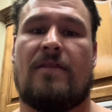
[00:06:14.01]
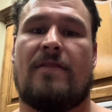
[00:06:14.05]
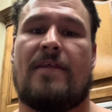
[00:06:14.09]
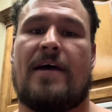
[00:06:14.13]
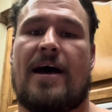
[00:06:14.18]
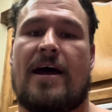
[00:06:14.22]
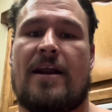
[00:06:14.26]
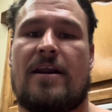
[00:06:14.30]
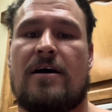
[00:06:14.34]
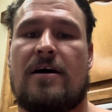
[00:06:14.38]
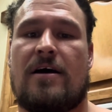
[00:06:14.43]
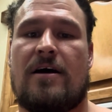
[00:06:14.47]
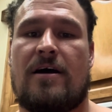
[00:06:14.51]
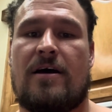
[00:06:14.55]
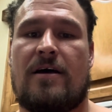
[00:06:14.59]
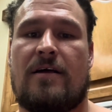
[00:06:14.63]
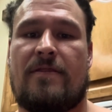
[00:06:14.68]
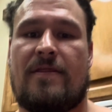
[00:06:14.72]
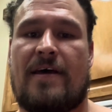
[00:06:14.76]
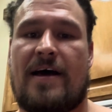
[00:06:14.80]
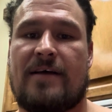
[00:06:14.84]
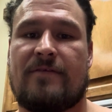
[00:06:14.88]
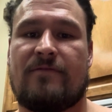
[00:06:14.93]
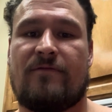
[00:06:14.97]

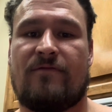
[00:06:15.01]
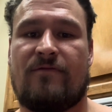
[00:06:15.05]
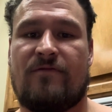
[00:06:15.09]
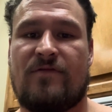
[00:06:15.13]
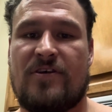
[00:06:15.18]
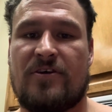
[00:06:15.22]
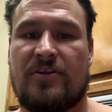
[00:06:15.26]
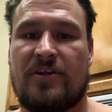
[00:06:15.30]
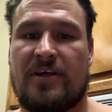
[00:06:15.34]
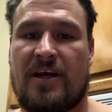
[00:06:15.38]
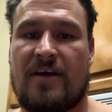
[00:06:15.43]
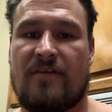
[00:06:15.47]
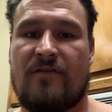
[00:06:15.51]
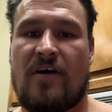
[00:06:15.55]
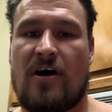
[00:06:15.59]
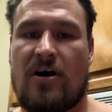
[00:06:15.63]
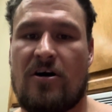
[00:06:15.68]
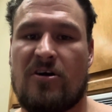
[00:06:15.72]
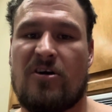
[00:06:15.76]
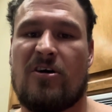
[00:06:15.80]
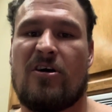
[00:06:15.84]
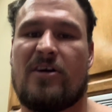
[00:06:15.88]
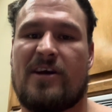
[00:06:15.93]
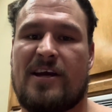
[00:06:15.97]
that feeling of
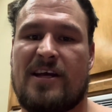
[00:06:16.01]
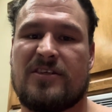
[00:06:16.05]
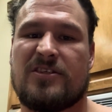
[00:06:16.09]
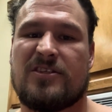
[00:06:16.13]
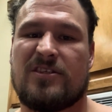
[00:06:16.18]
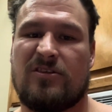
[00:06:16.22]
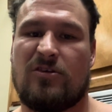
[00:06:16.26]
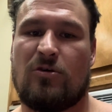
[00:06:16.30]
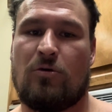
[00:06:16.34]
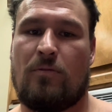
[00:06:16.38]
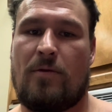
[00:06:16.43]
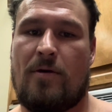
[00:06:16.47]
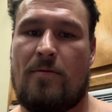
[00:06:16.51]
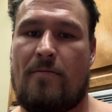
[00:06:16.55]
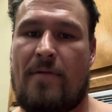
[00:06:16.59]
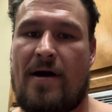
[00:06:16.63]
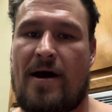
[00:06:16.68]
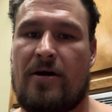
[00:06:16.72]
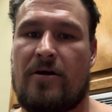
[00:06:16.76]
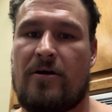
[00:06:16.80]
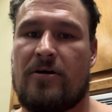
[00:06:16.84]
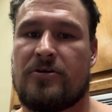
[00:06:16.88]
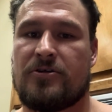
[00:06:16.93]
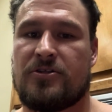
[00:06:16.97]
hunger gets a little bit
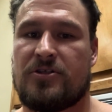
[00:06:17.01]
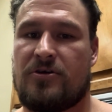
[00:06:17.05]
better.